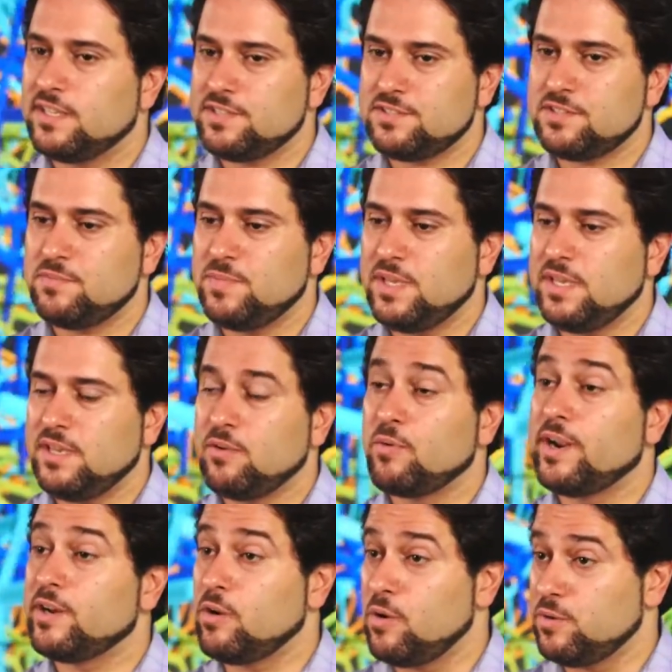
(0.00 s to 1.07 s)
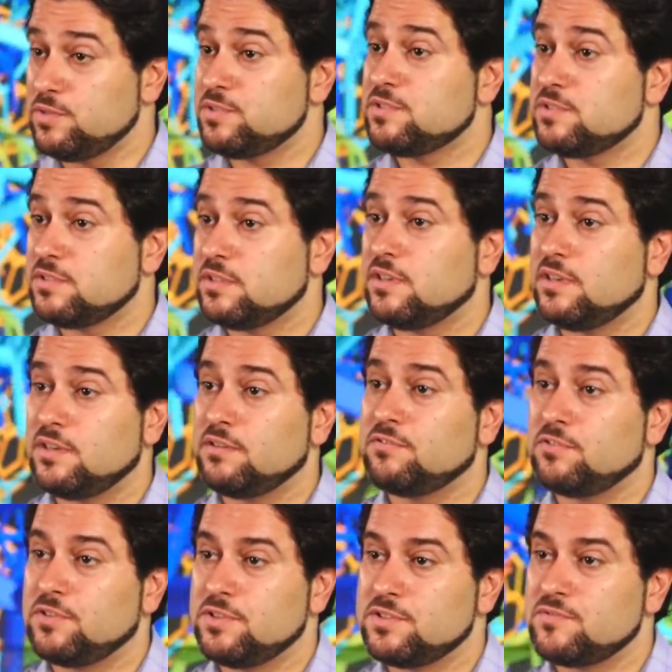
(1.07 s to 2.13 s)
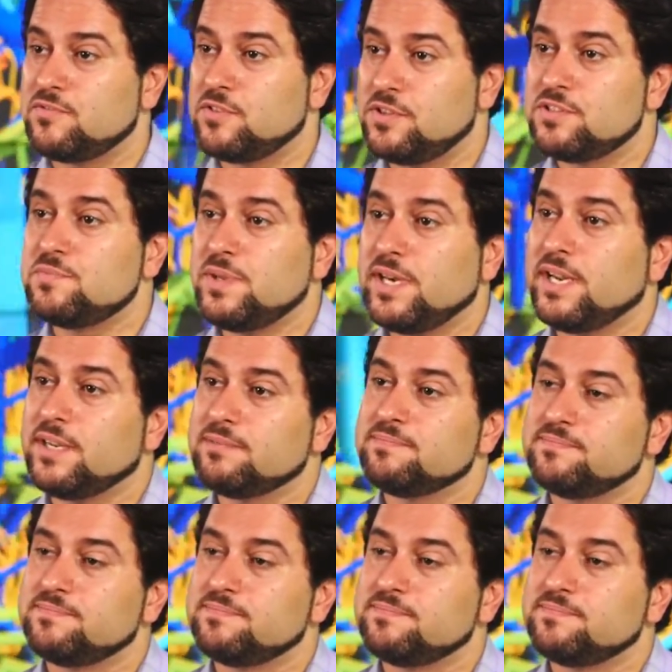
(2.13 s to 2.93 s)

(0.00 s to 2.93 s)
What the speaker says: us to be great hosts for this meeting.